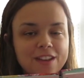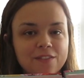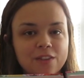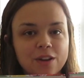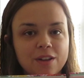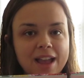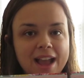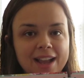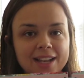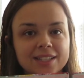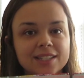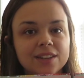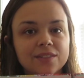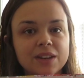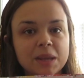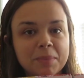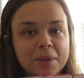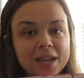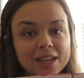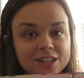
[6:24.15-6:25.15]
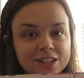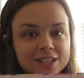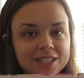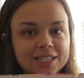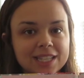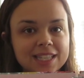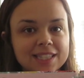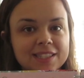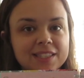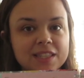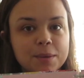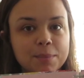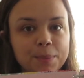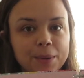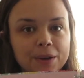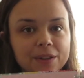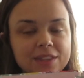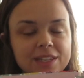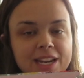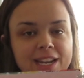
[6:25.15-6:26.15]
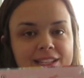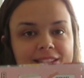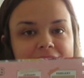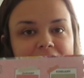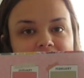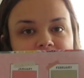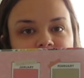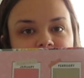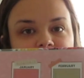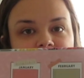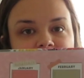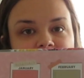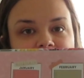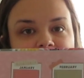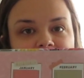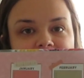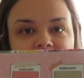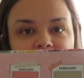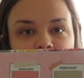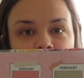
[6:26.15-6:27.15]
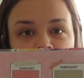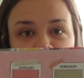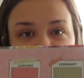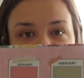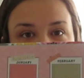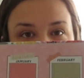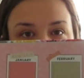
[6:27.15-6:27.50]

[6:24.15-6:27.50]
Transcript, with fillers: favorite activity pages. It's the birthday section and it's all